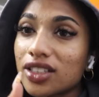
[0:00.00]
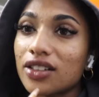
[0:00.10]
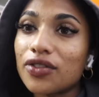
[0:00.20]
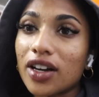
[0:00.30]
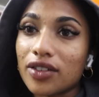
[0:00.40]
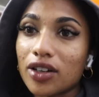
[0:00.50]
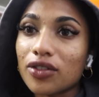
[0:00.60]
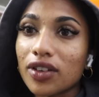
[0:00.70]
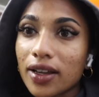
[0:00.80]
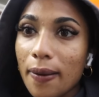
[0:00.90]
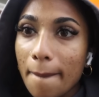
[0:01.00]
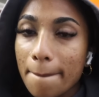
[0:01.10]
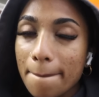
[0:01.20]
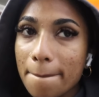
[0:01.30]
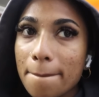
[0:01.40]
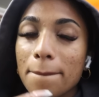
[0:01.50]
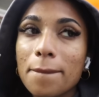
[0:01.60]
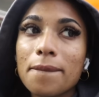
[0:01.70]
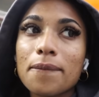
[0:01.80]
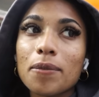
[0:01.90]
did the 5-hour flight
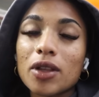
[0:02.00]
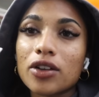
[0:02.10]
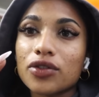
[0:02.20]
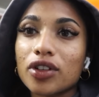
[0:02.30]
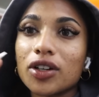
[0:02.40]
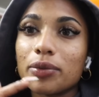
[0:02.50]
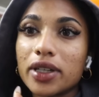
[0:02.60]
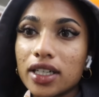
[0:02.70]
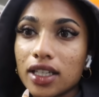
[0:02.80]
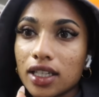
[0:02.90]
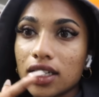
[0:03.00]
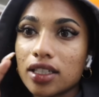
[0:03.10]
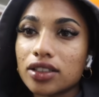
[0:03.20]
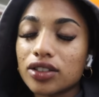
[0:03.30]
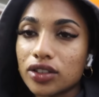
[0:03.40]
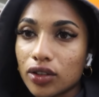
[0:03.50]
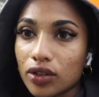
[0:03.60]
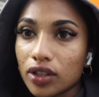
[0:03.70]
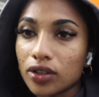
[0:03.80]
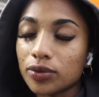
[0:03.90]
from Manila to
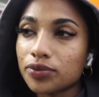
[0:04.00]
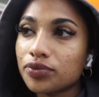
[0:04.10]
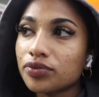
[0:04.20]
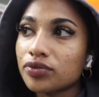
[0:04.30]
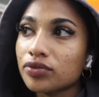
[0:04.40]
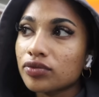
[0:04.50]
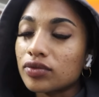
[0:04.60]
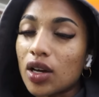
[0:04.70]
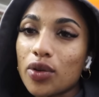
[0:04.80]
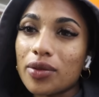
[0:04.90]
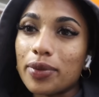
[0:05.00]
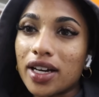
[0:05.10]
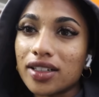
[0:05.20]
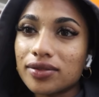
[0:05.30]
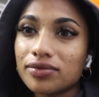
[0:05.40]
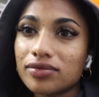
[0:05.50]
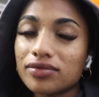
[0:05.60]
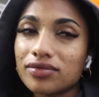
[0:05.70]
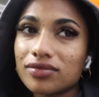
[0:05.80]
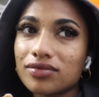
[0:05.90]
Tokyo. That wasn't bad.
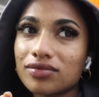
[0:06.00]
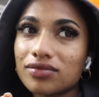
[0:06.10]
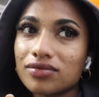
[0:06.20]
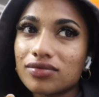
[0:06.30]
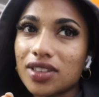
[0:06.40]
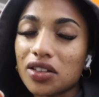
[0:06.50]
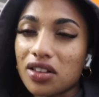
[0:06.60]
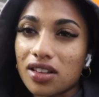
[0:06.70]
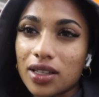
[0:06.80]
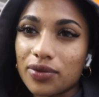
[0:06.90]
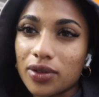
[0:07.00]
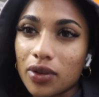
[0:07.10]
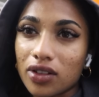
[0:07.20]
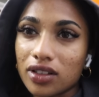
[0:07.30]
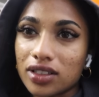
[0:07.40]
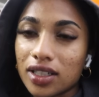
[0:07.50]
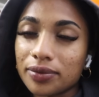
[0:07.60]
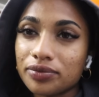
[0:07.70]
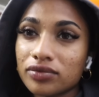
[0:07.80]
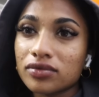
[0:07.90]
I was asleep for most of the
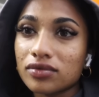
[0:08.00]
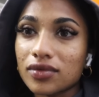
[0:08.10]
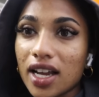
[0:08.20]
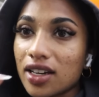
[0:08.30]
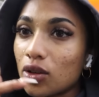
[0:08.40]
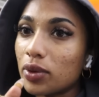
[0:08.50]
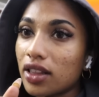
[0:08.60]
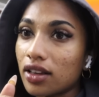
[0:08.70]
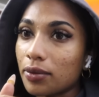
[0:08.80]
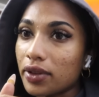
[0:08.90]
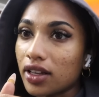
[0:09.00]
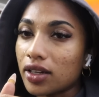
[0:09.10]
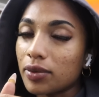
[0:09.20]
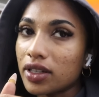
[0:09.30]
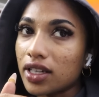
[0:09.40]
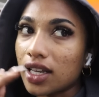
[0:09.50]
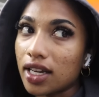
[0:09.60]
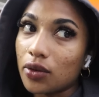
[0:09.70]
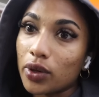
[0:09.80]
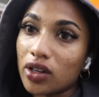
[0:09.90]
time. I had nobody sitting beside me and I
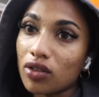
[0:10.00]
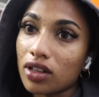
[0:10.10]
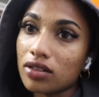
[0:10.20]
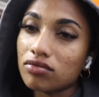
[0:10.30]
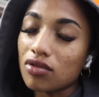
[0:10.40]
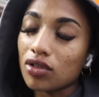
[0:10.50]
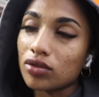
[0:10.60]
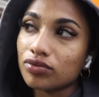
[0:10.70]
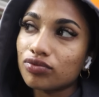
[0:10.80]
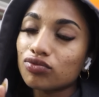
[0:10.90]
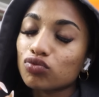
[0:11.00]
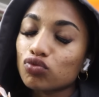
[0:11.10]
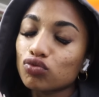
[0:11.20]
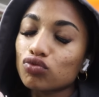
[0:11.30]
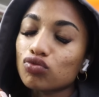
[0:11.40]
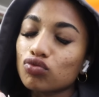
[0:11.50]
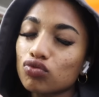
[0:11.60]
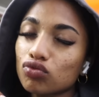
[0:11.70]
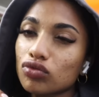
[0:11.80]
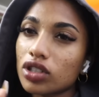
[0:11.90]
had a window seat, so
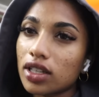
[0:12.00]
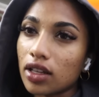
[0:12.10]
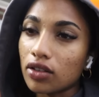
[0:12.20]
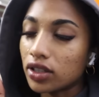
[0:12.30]
that was